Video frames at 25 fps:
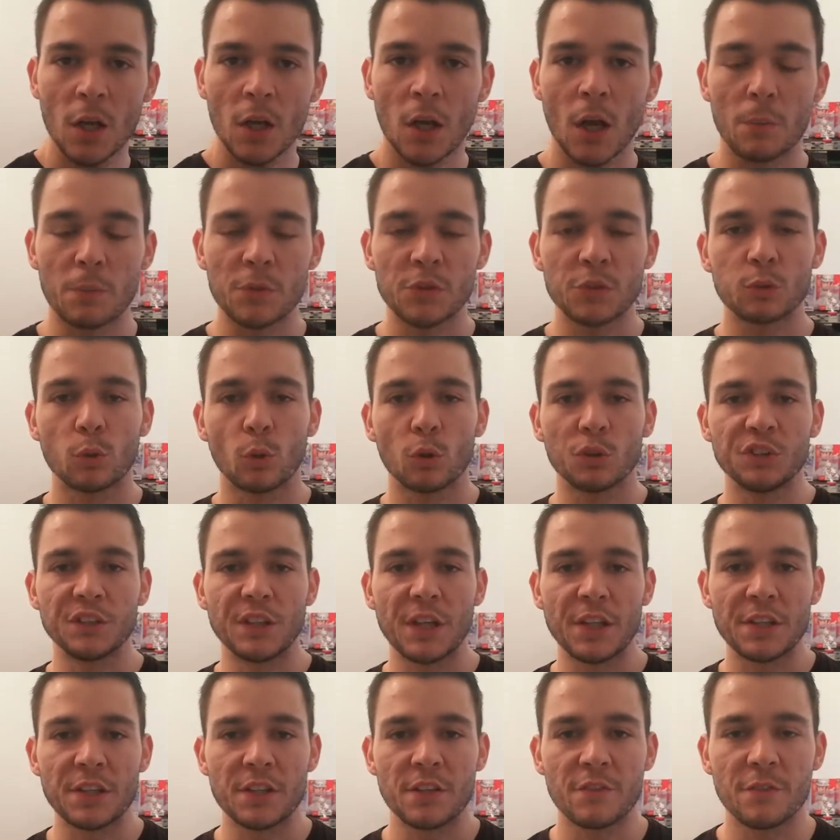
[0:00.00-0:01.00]
coming towards the
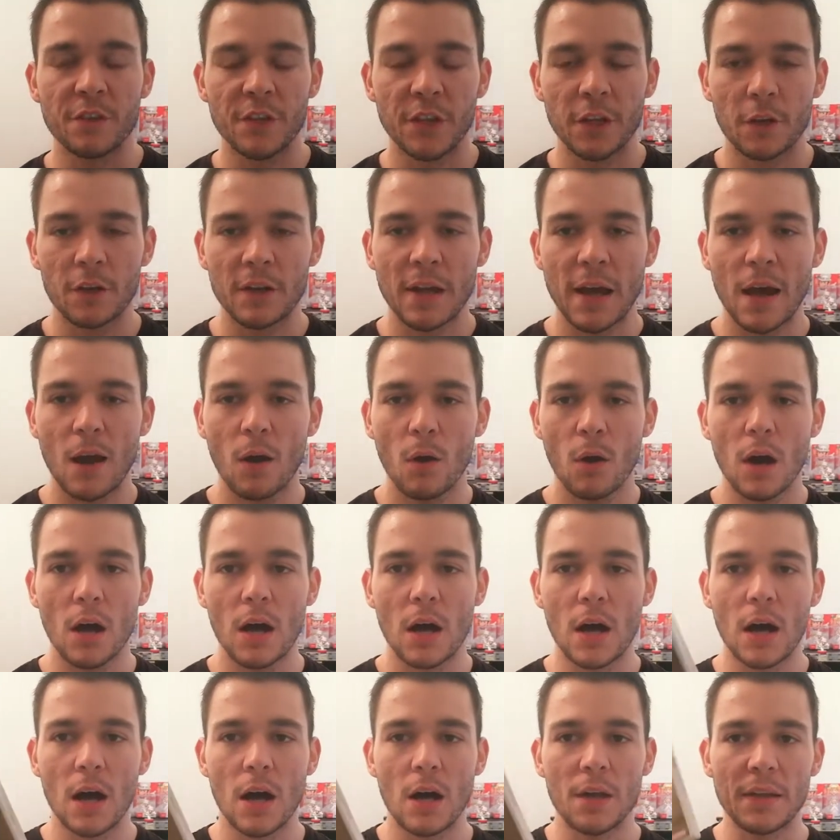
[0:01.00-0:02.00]
end of the video now.
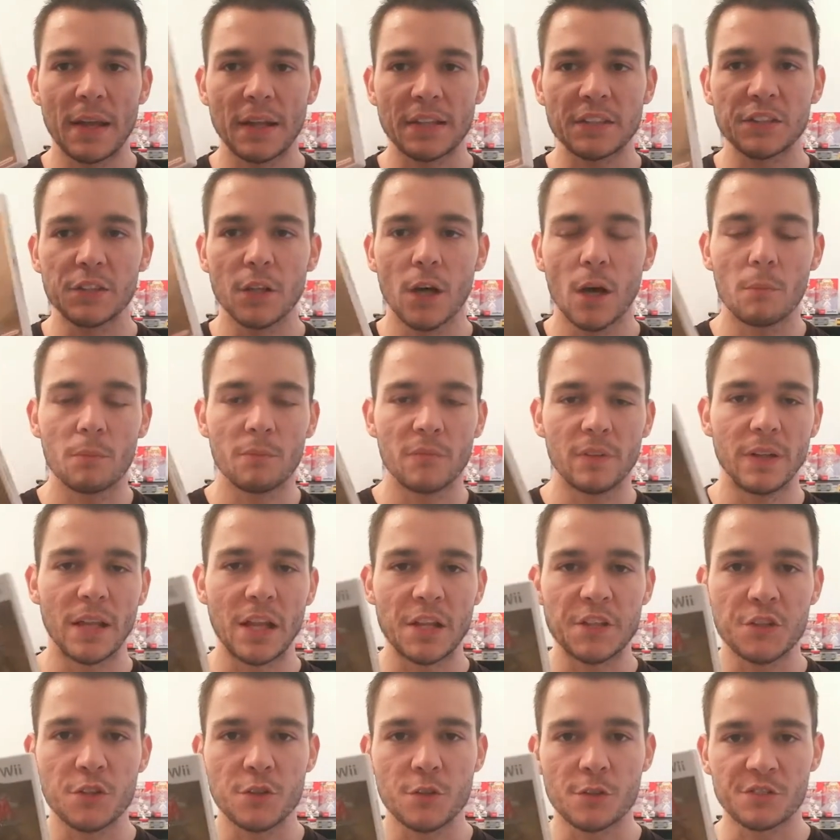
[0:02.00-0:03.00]
Uh, next up, The
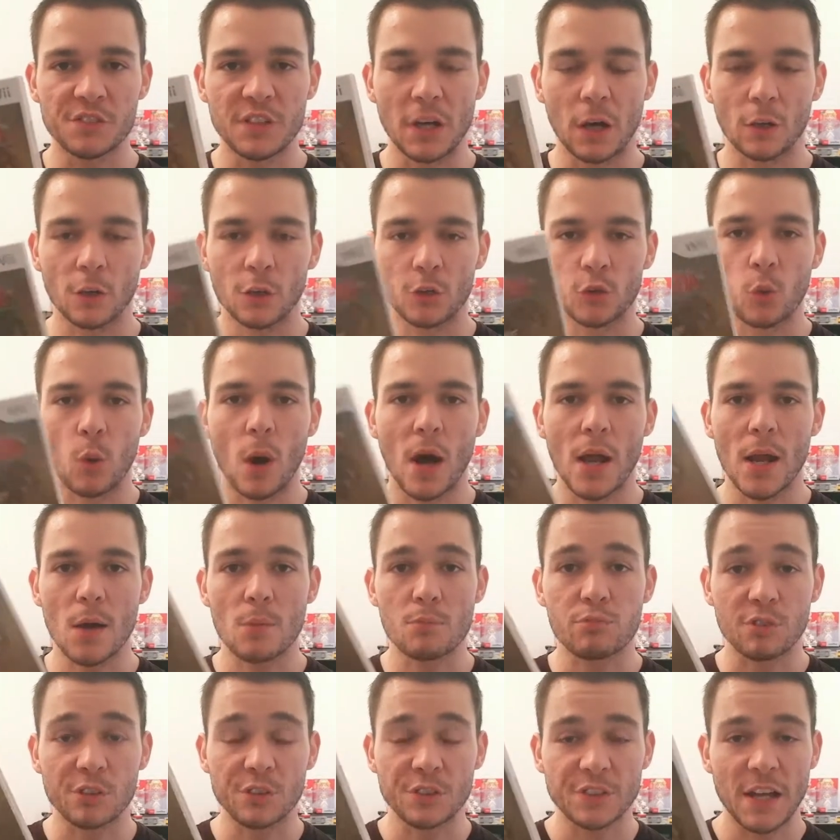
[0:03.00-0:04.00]
Legend of Zelda Twilight
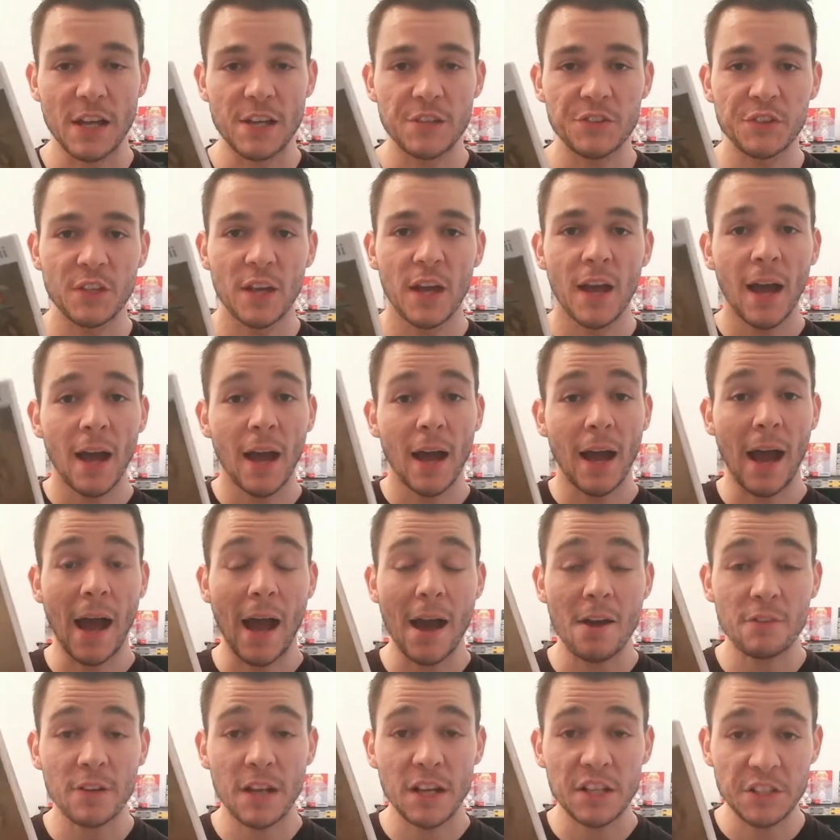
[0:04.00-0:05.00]
Princess. I
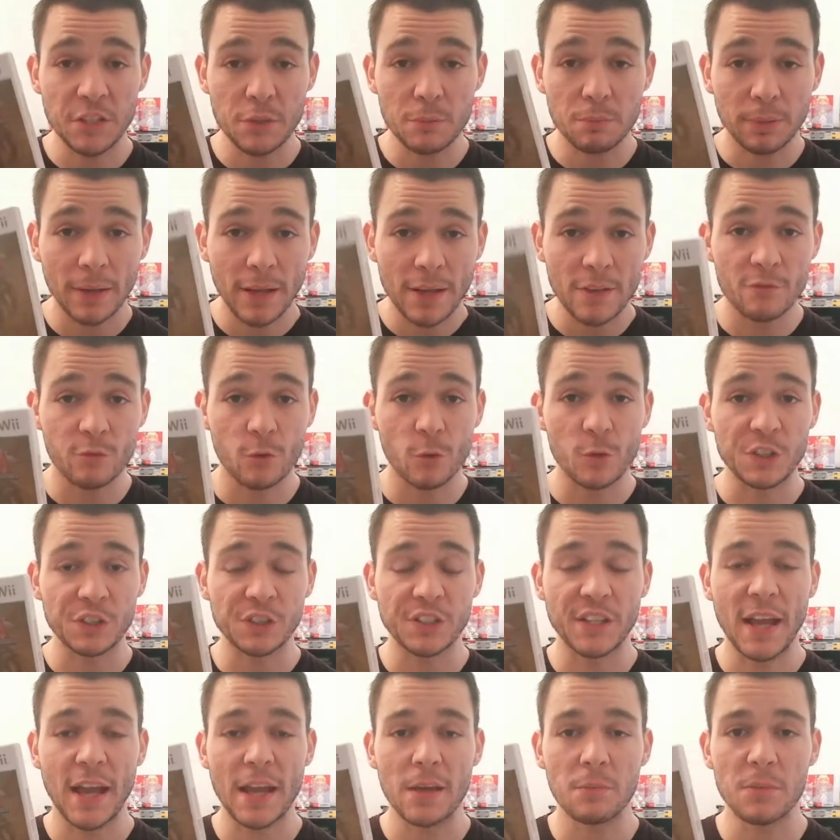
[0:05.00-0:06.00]
haven't actually played through this
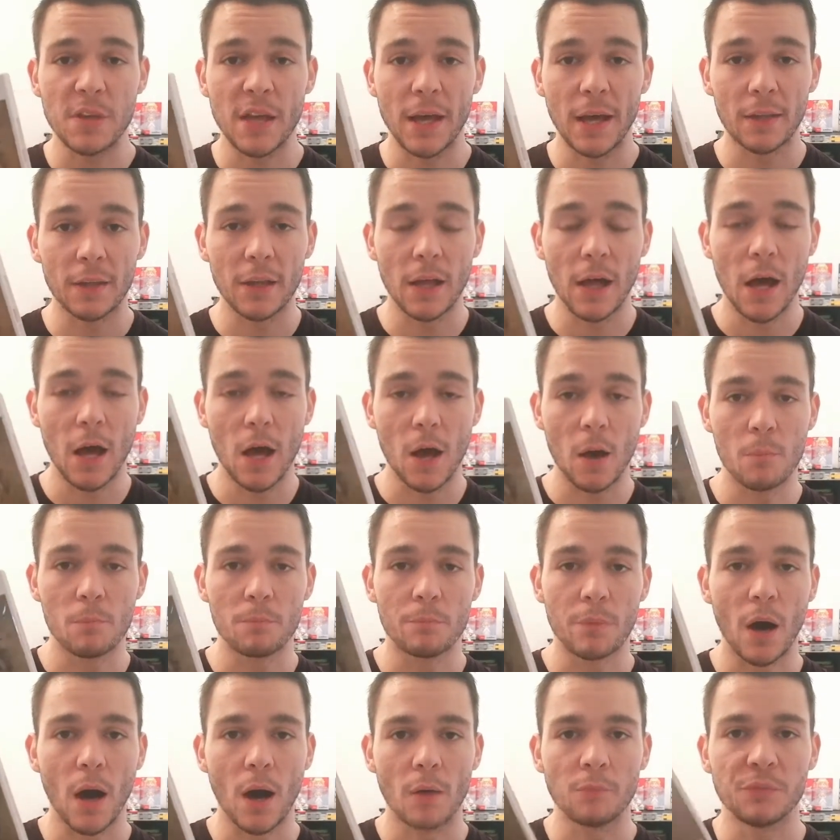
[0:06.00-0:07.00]
game yet, um,
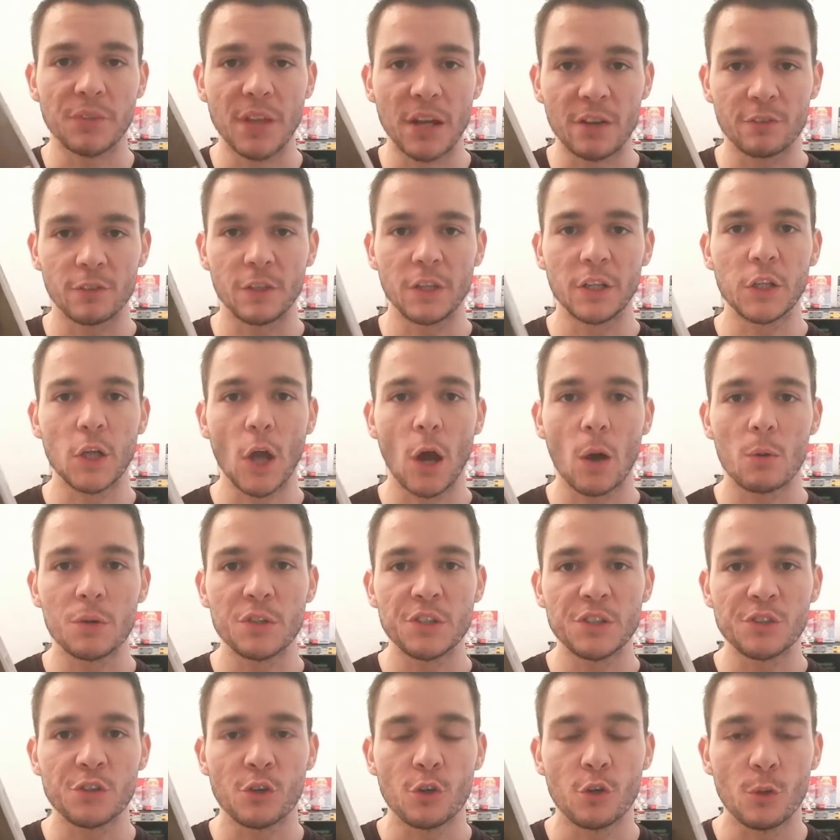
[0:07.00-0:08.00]
but I'm definitely
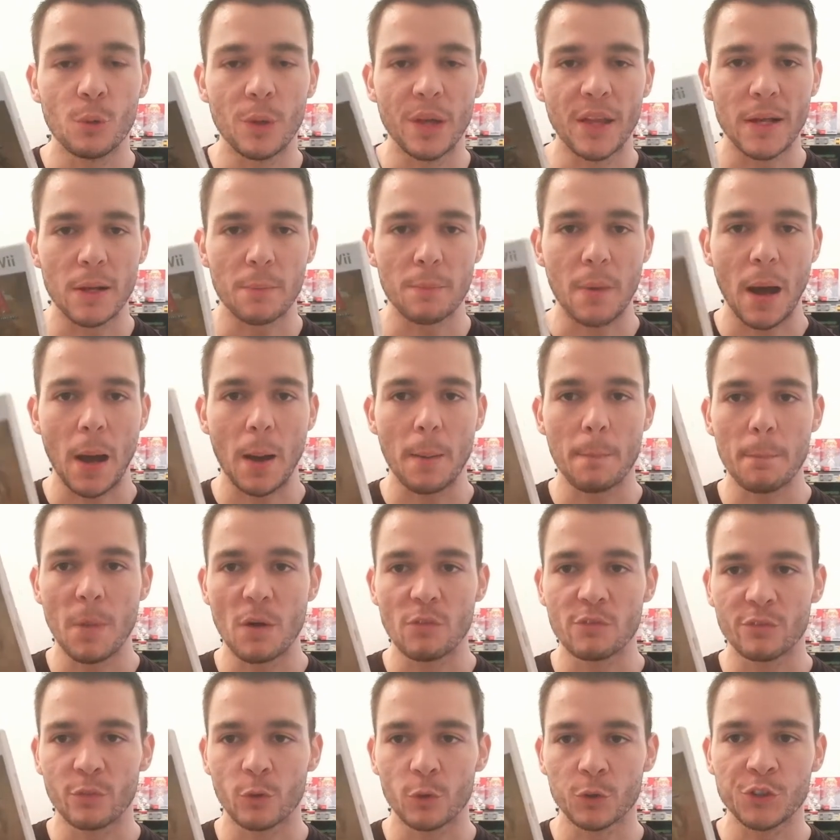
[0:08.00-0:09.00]
going to in about a
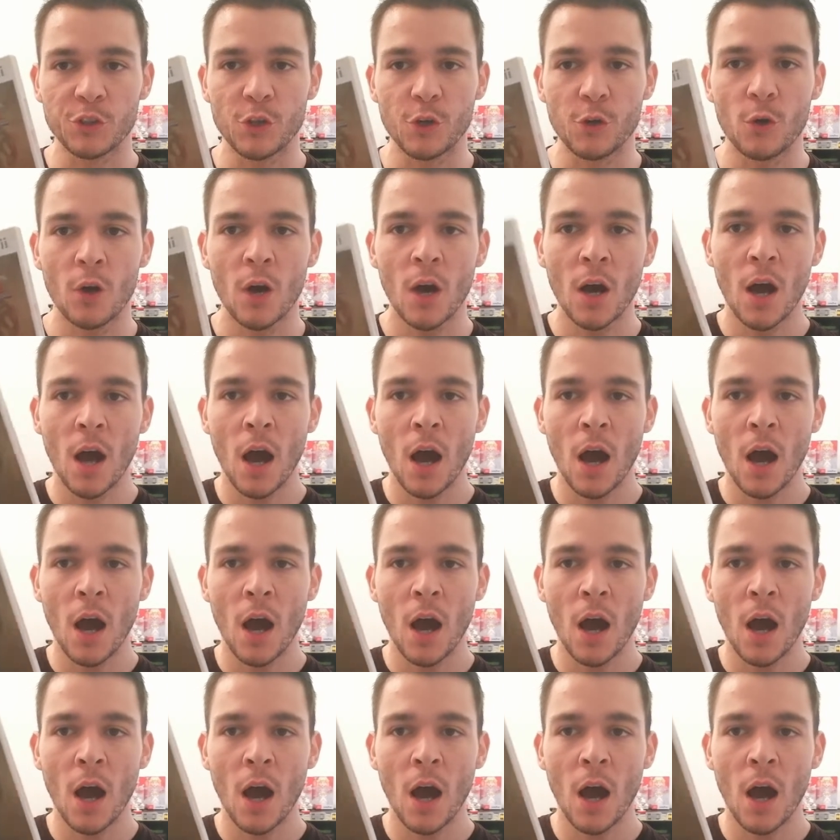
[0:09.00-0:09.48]
month or two.